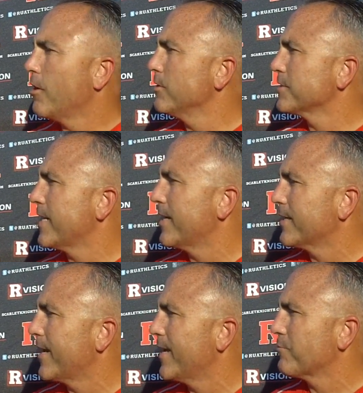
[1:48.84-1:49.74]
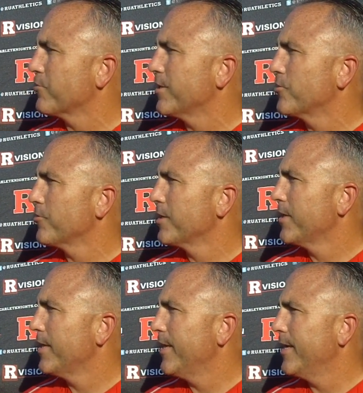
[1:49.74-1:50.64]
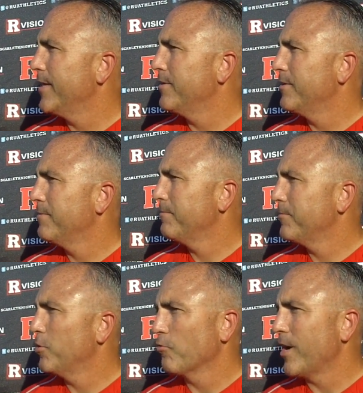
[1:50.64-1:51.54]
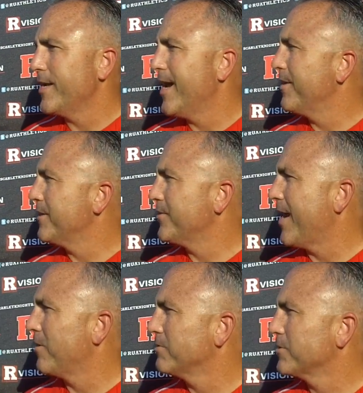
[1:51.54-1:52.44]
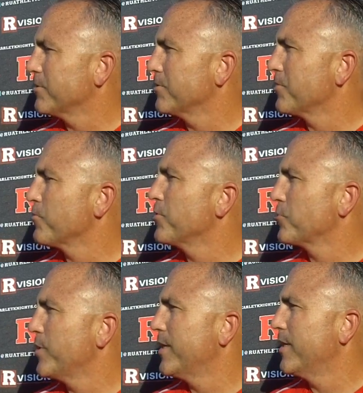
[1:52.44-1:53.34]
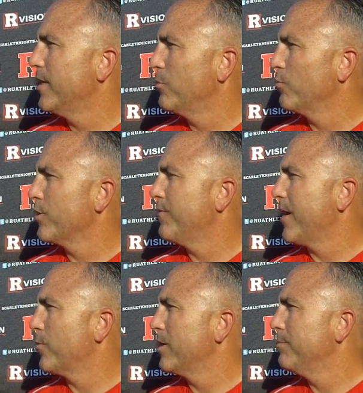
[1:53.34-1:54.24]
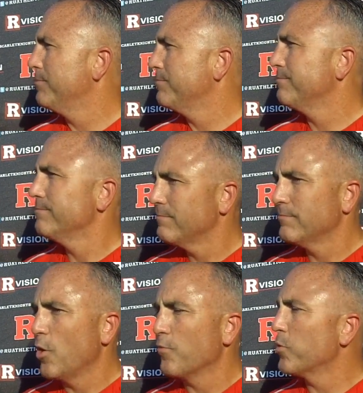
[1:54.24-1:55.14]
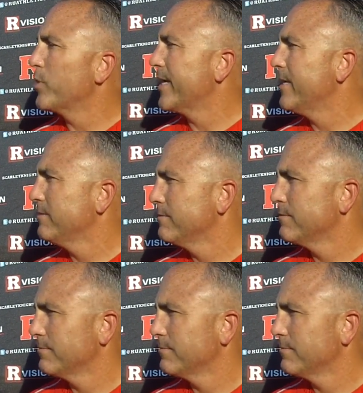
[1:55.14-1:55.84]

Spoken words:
Carlton's got a hamstring injury, and you know, right now he's out certainly through this week, and we'll reevaluate him over the weekend.